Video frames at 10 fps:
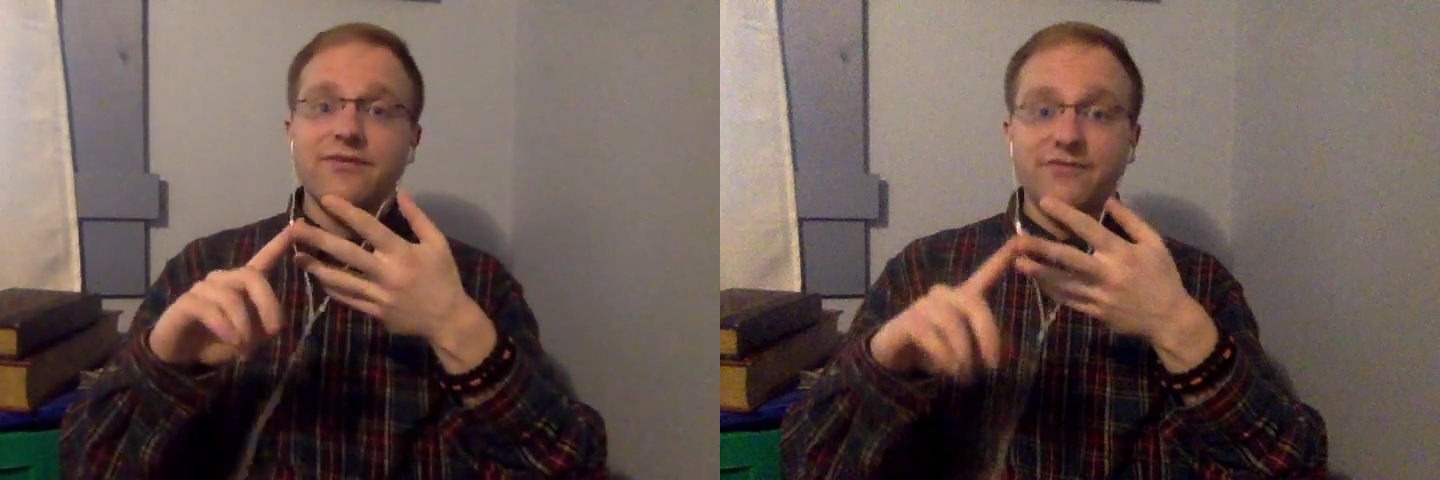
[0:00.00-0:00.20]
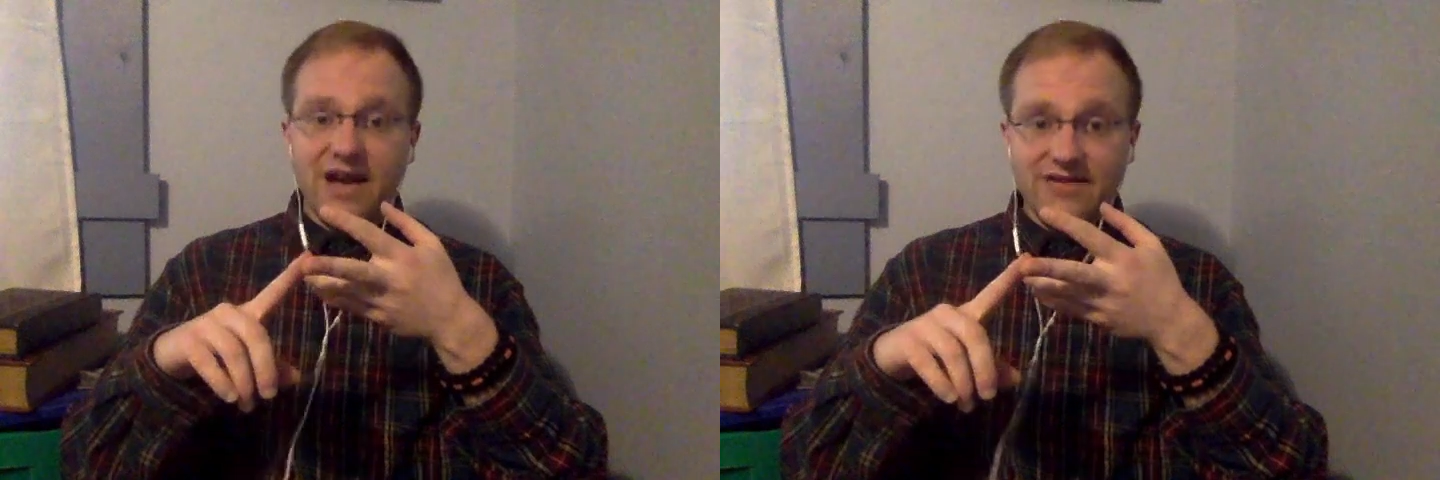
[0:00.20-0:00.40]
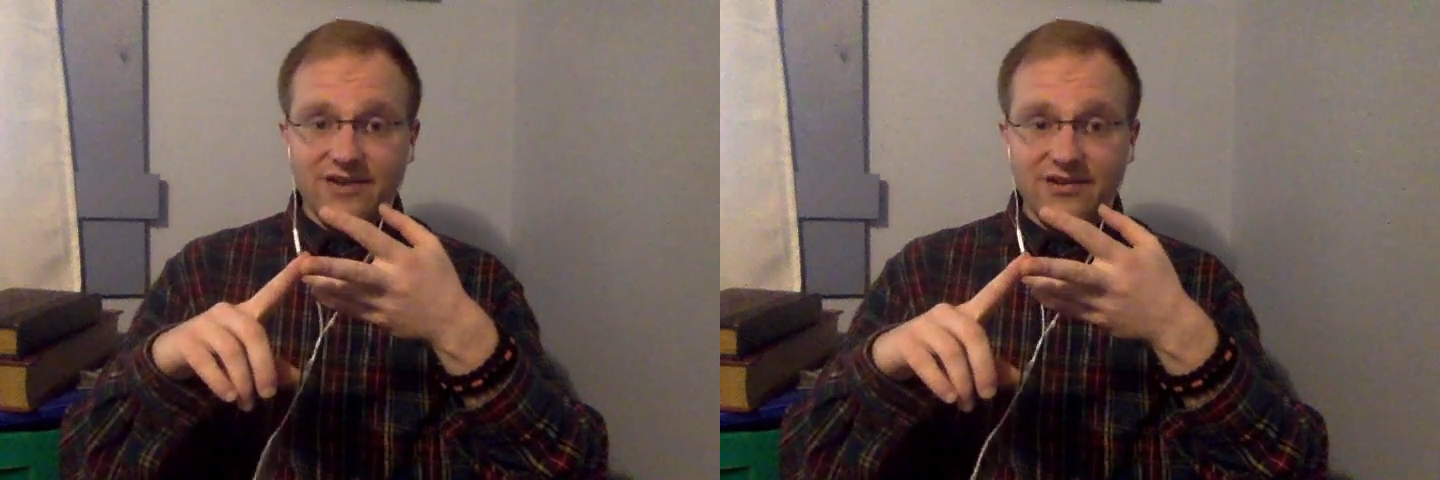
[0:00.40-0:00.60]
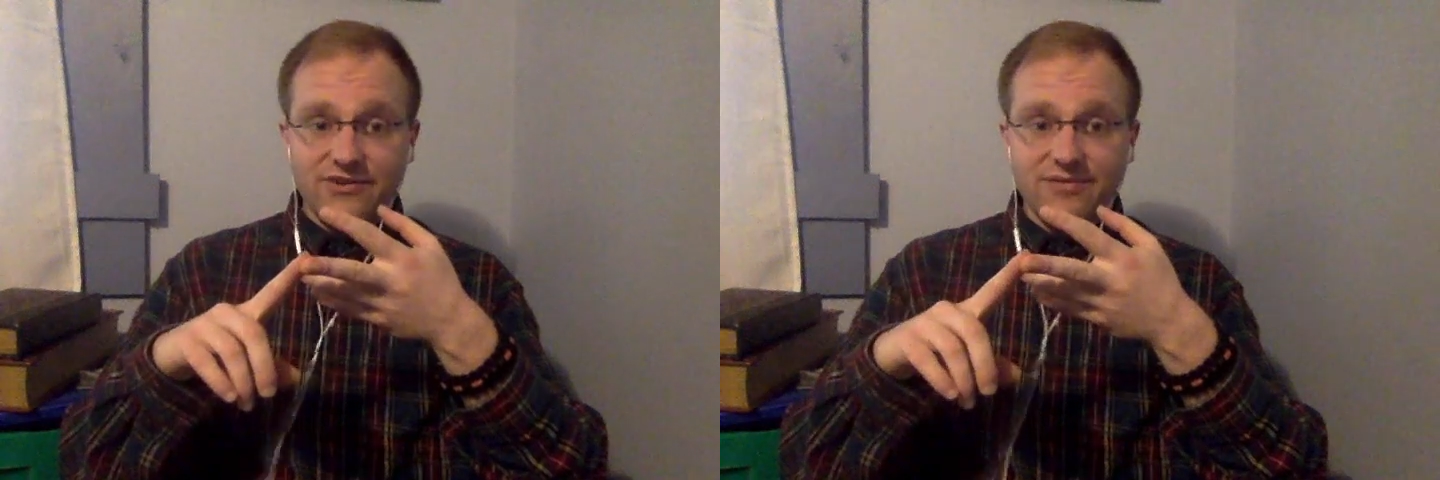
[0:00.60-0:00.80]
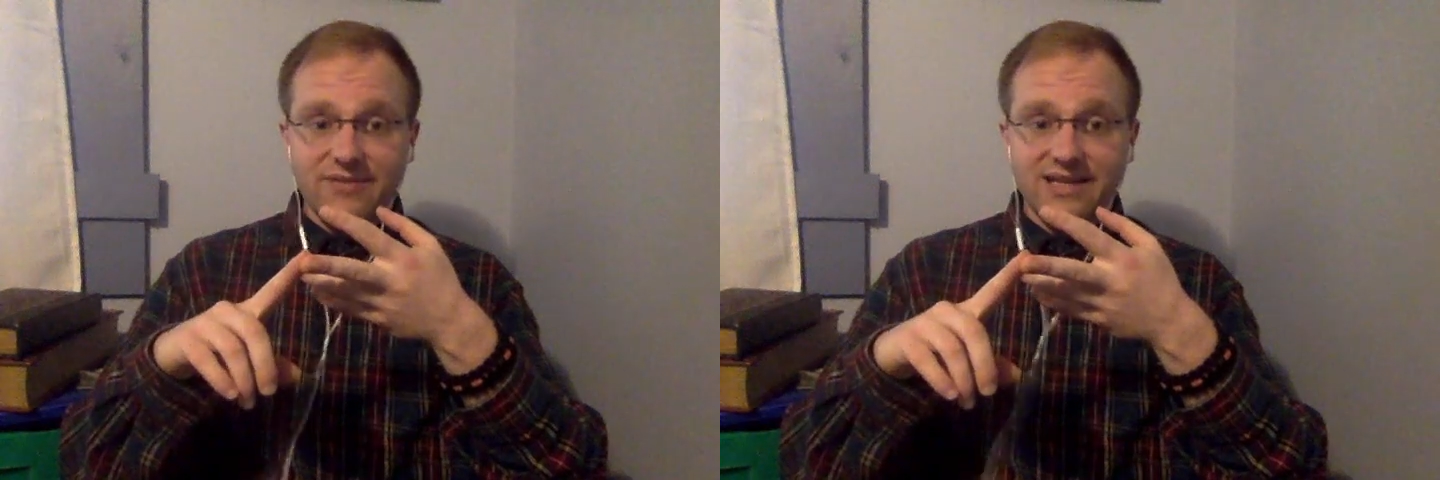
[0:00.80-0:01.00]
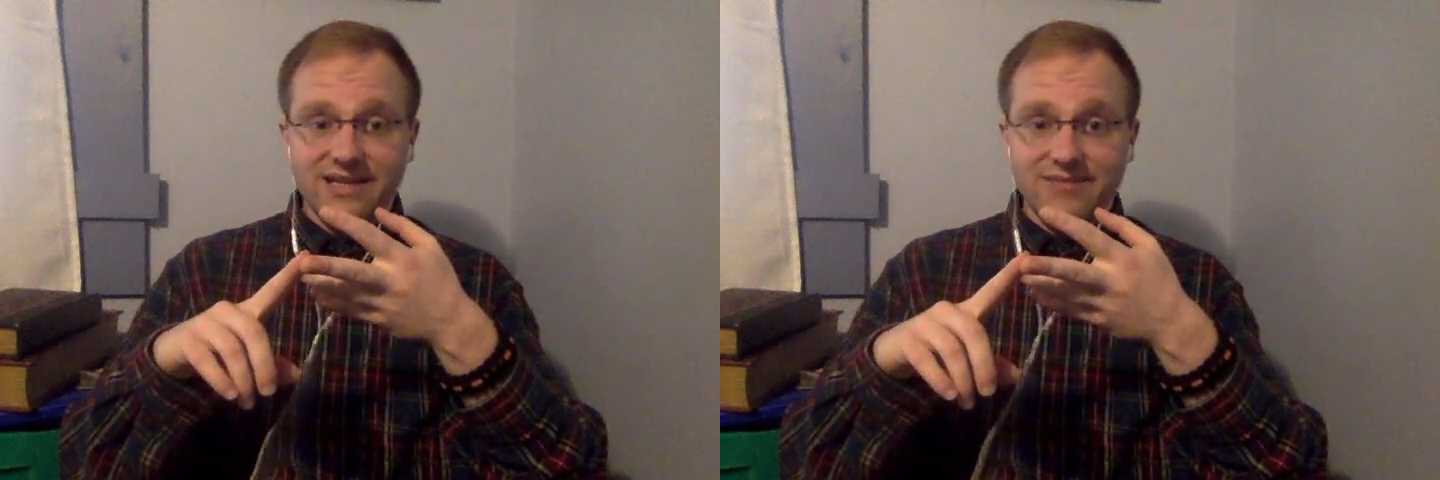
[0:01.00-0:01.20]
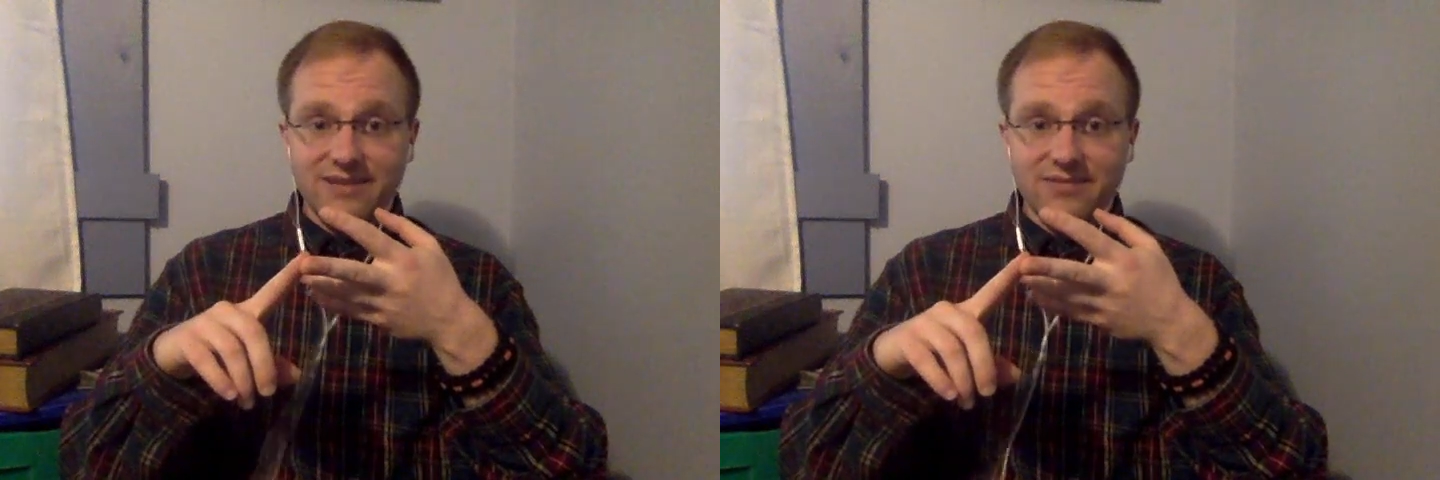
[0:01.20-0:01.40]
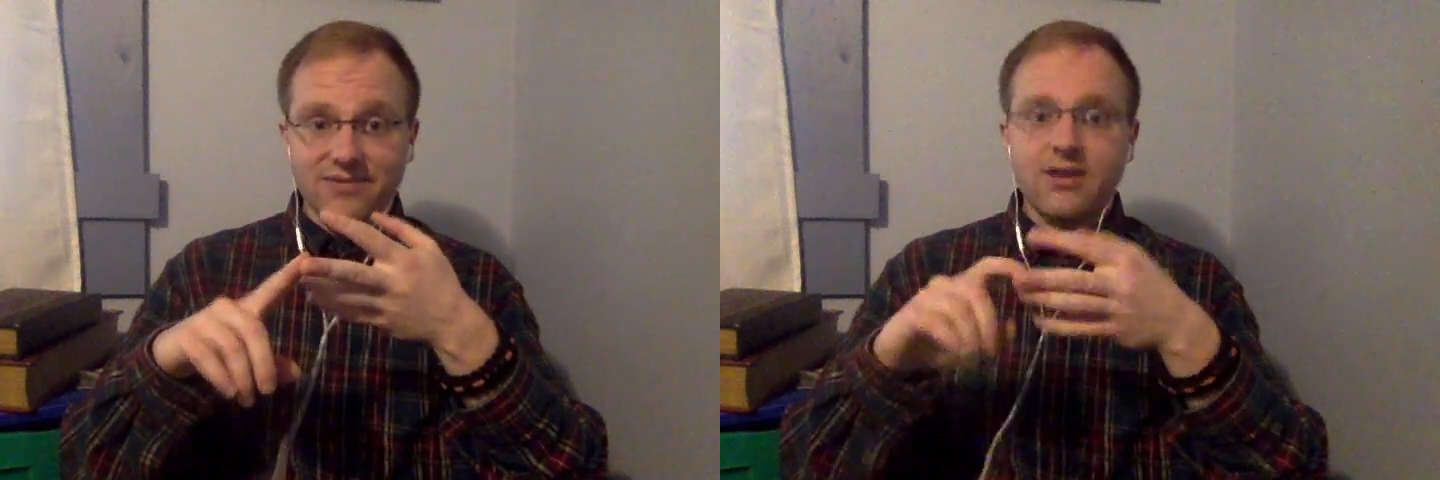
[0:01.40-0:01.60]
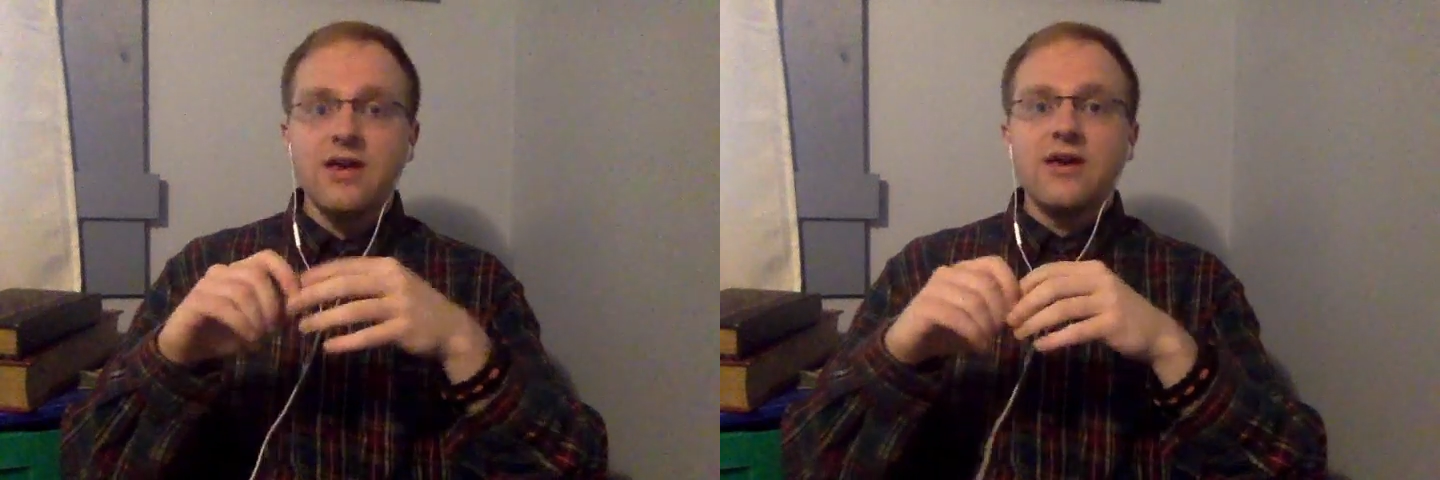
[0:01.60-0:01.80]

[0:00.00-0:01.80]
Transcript: 500 million people